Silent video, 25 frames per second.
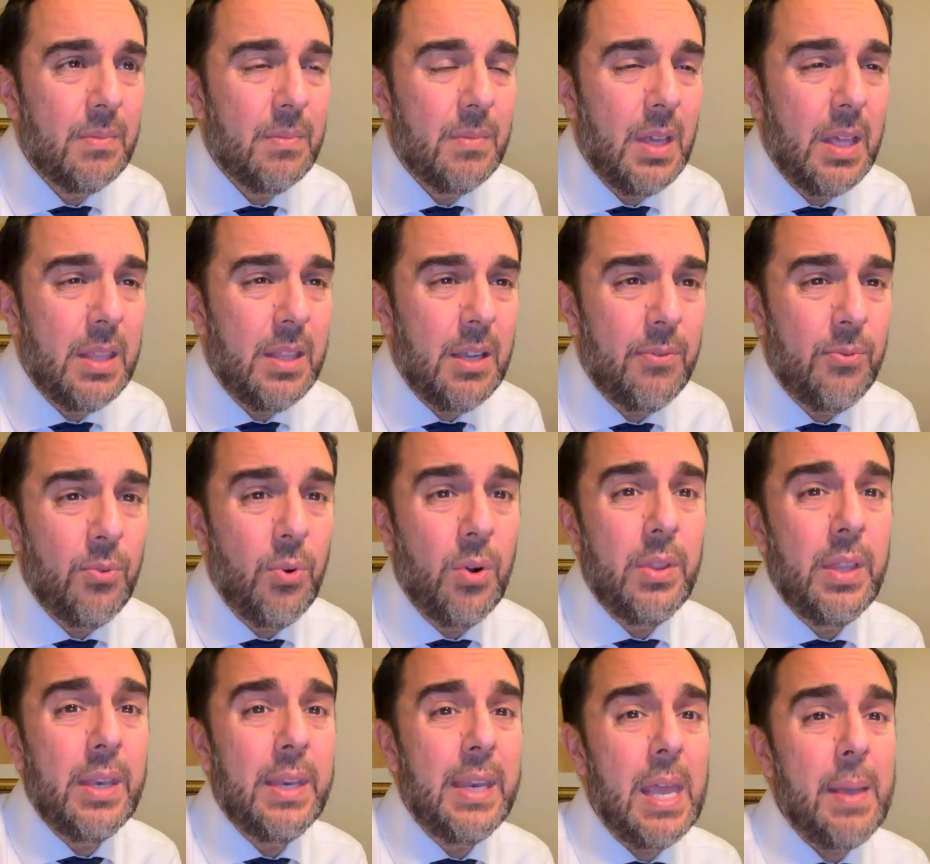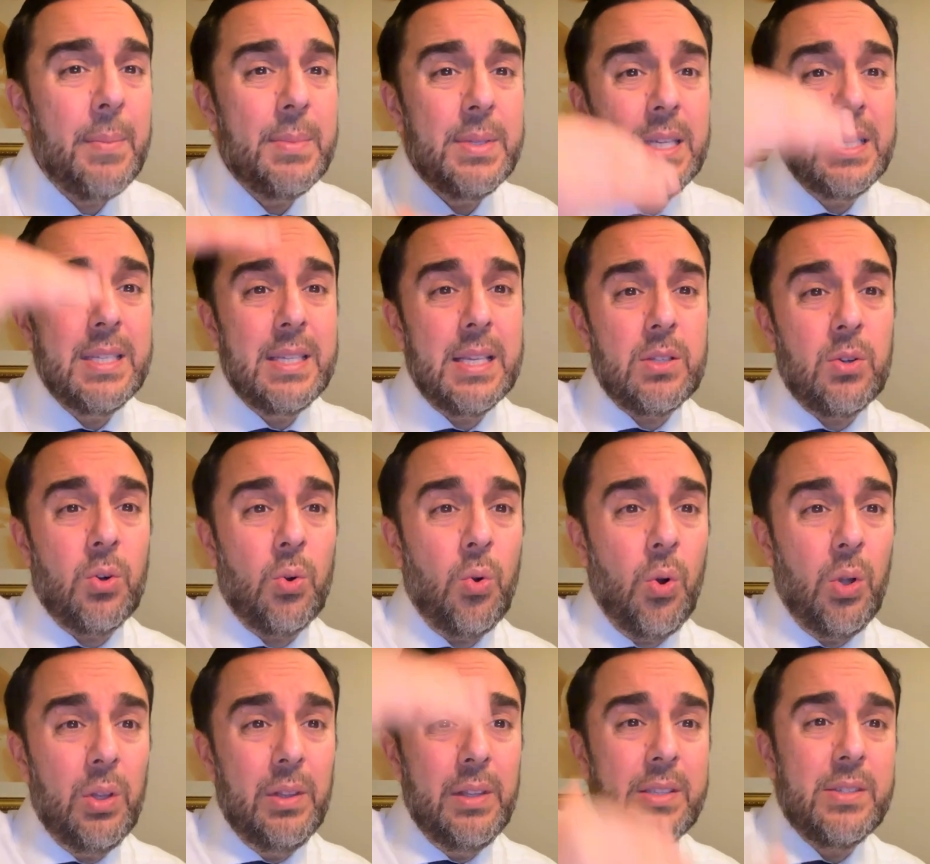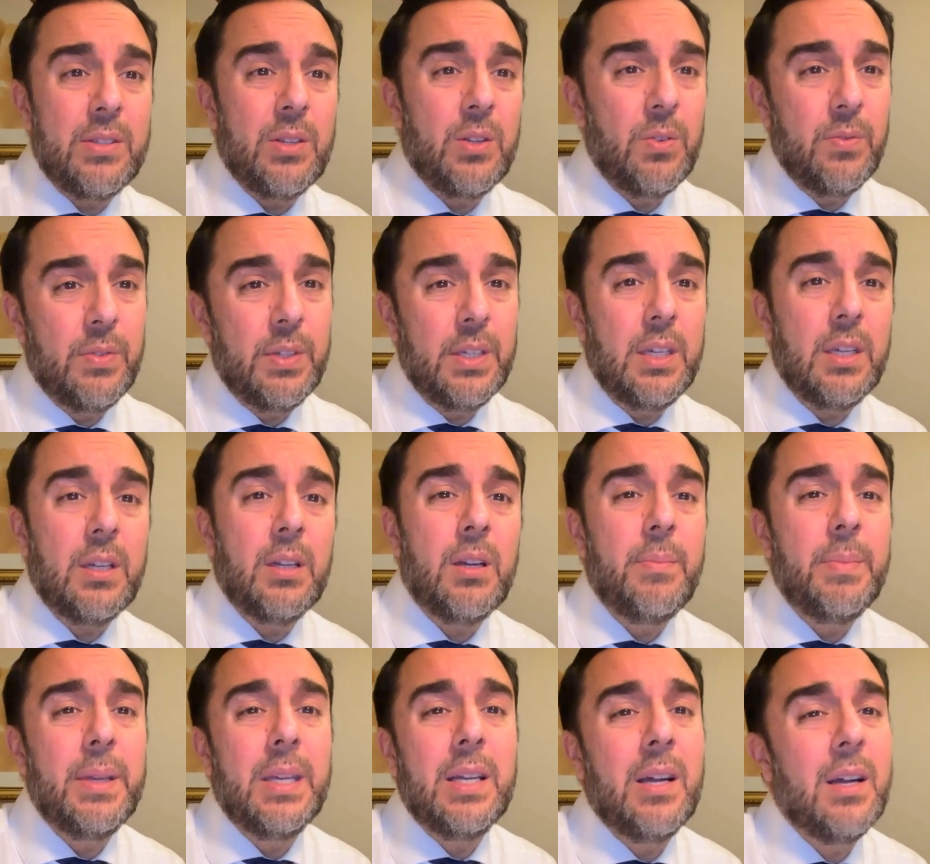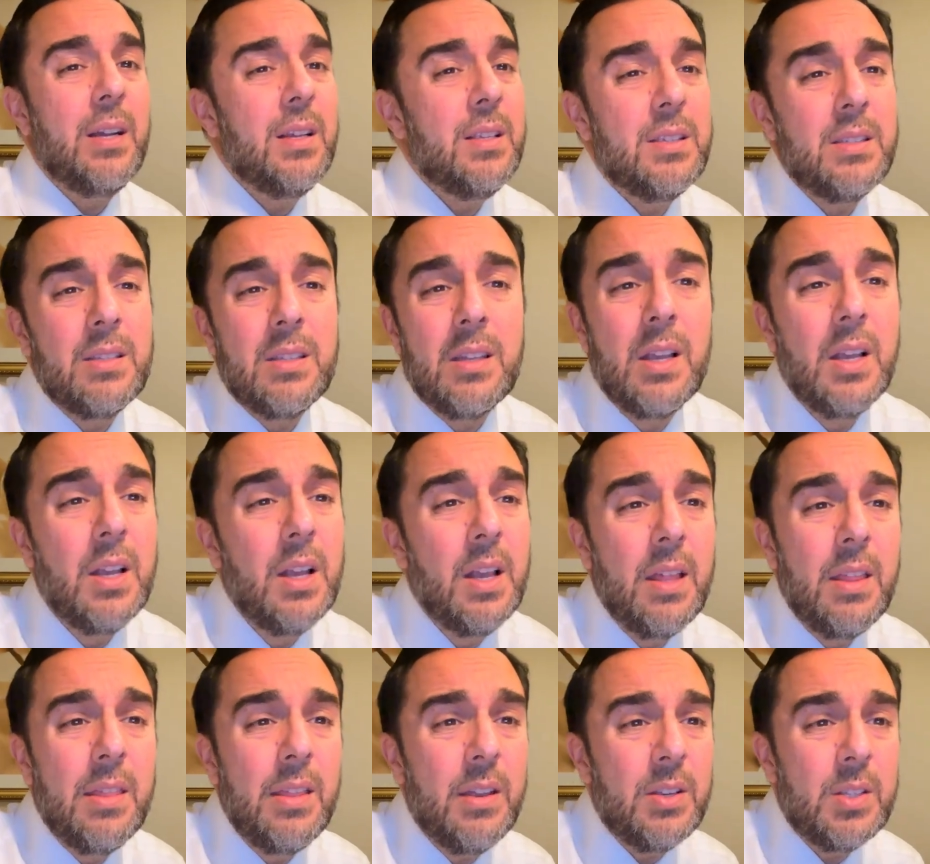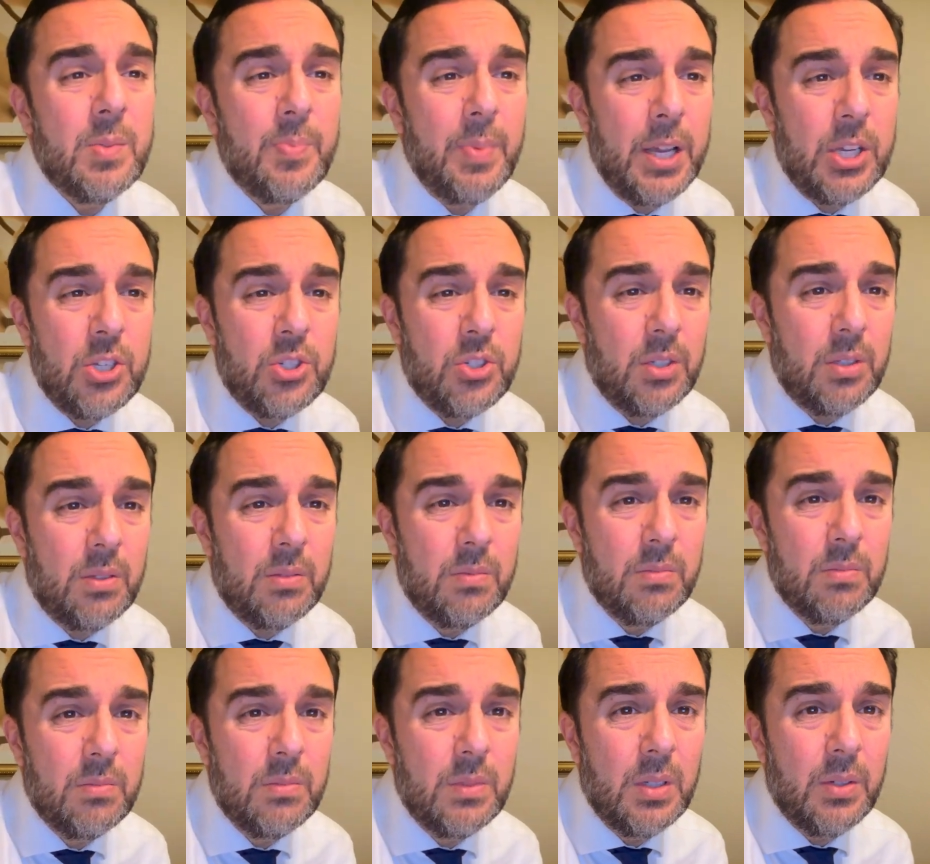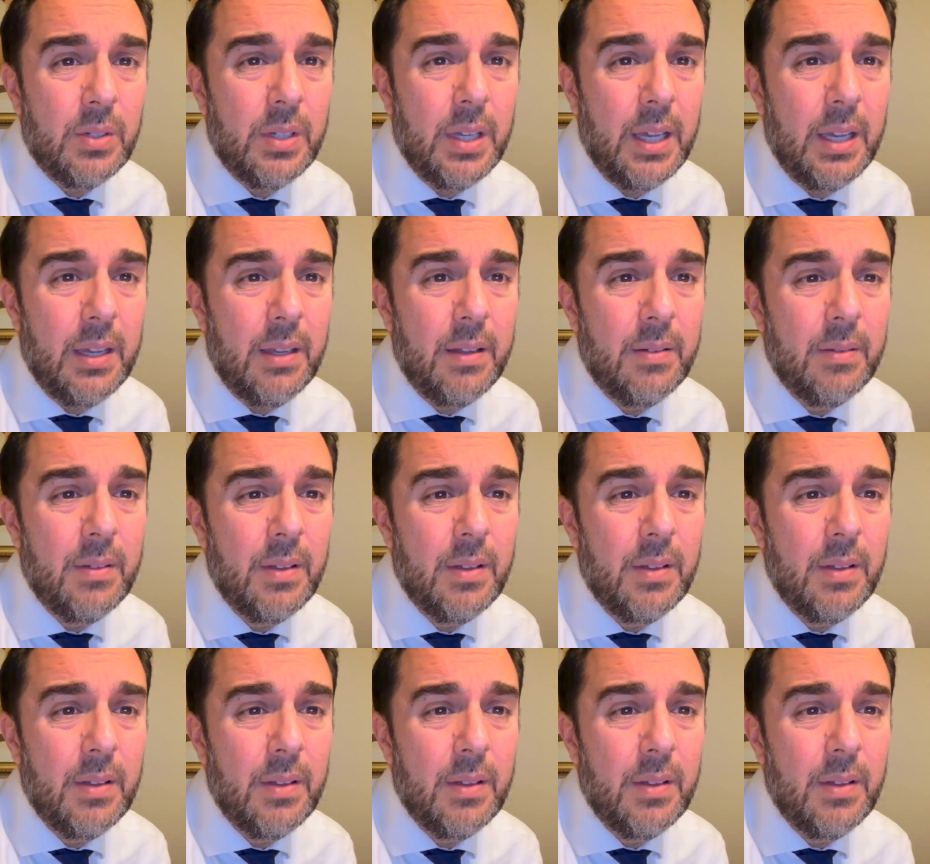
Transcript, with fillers: And therefore, the names he says are all listed over here because they're special. Okay?